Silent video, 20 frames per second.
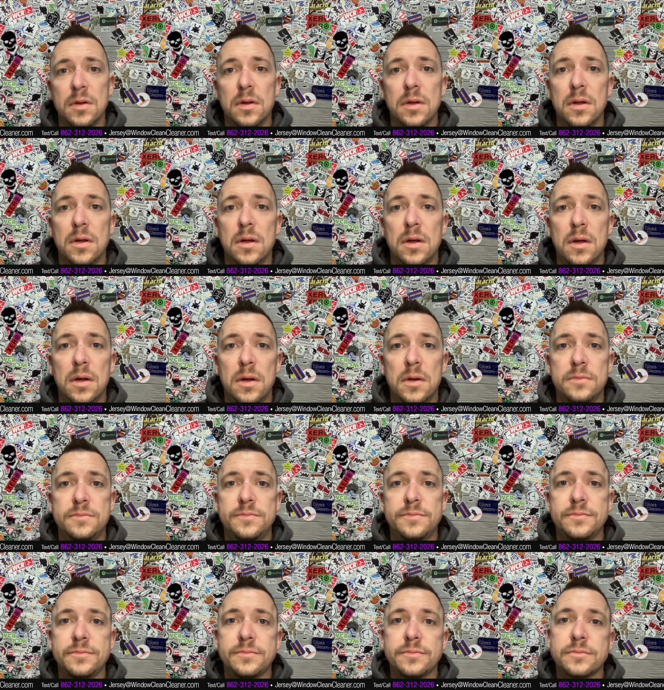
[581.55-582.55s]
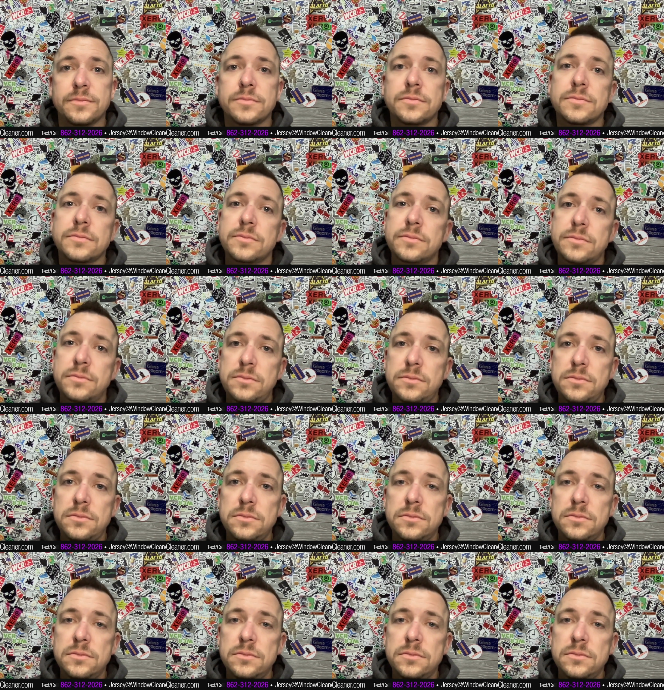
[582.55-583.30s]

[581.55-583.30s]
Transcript: [no speech]